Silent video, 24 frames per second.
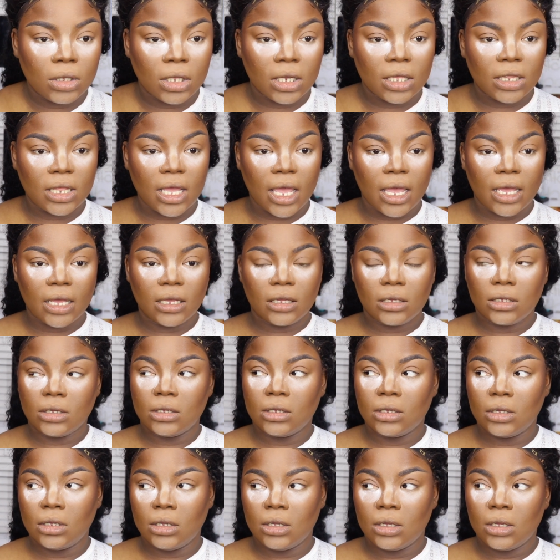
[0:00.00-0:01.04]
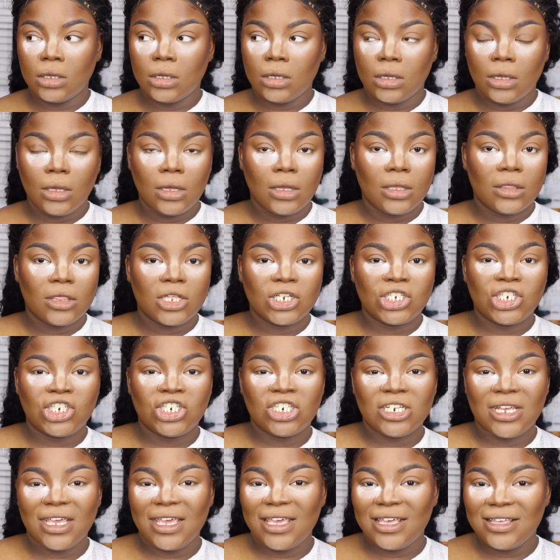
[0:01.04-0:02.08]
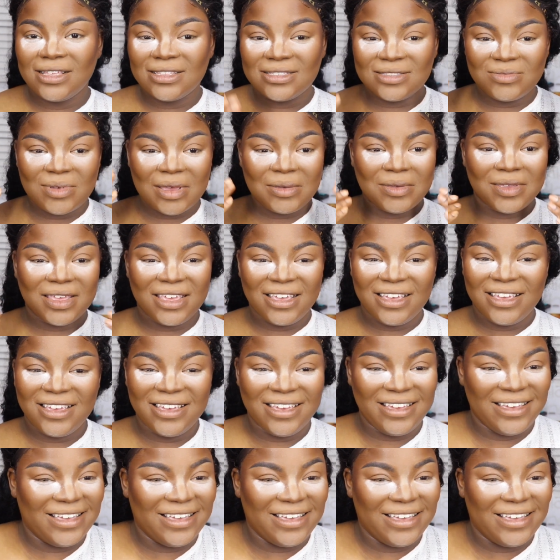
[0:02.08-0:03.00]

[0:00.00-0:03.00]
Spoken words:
Look at that. The chiz, baby.